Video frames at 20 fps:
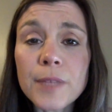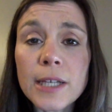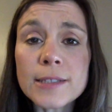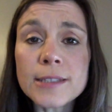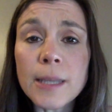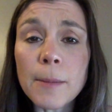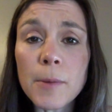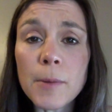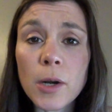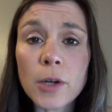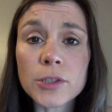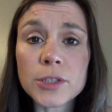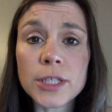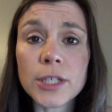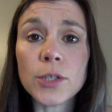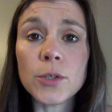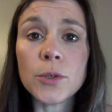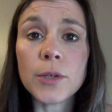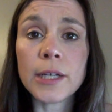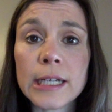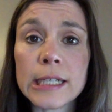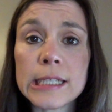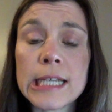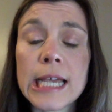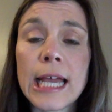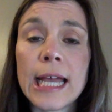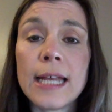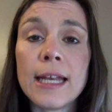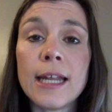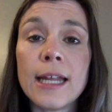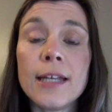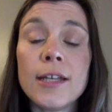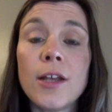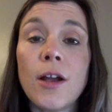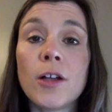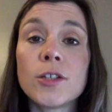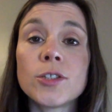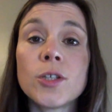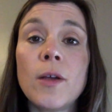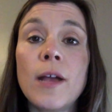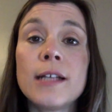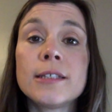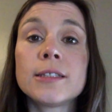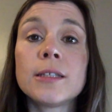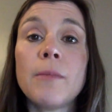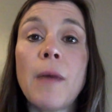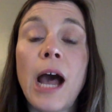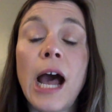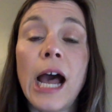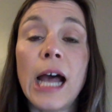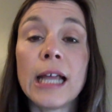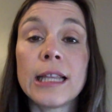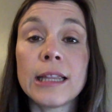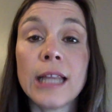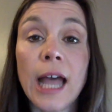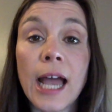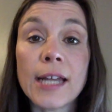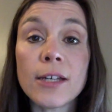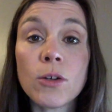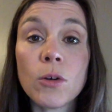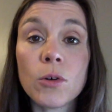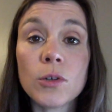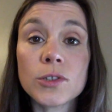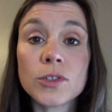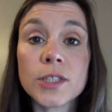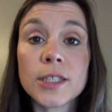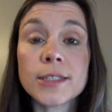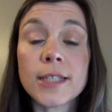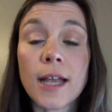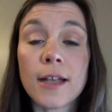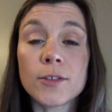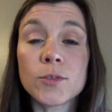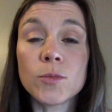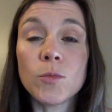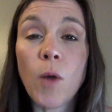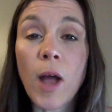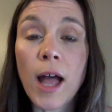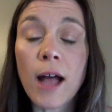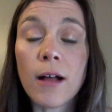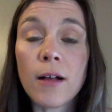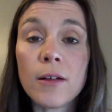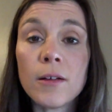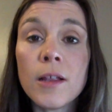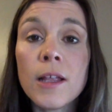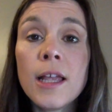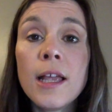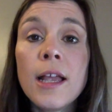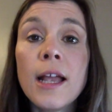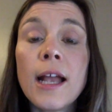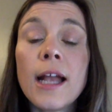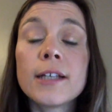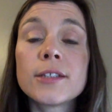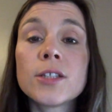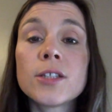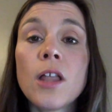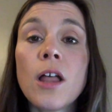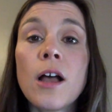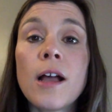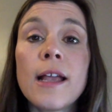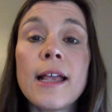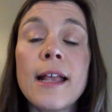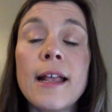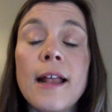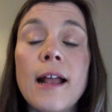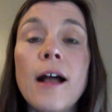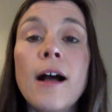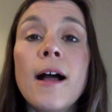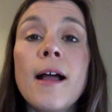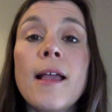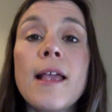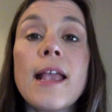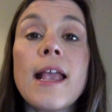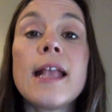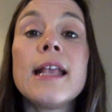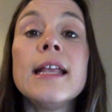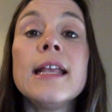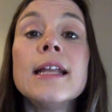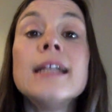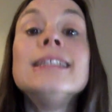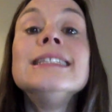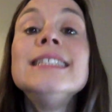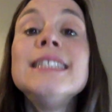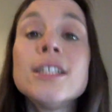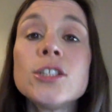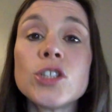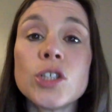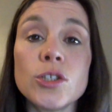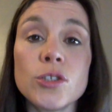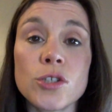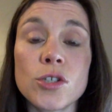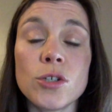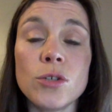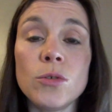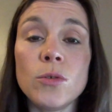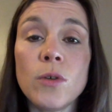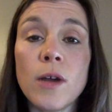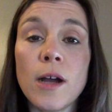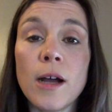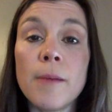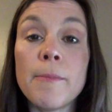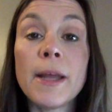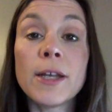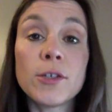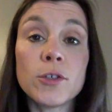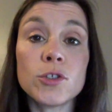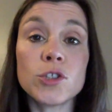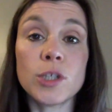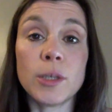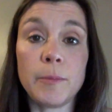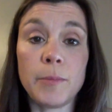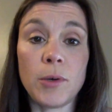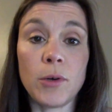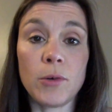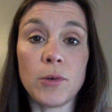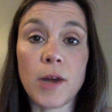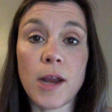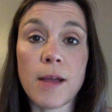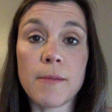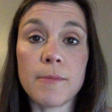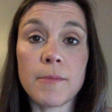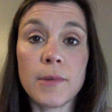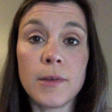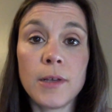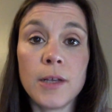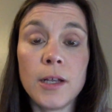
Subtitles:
seminars that you attend, and he also has some online courses as well, in addition to a mentorship program.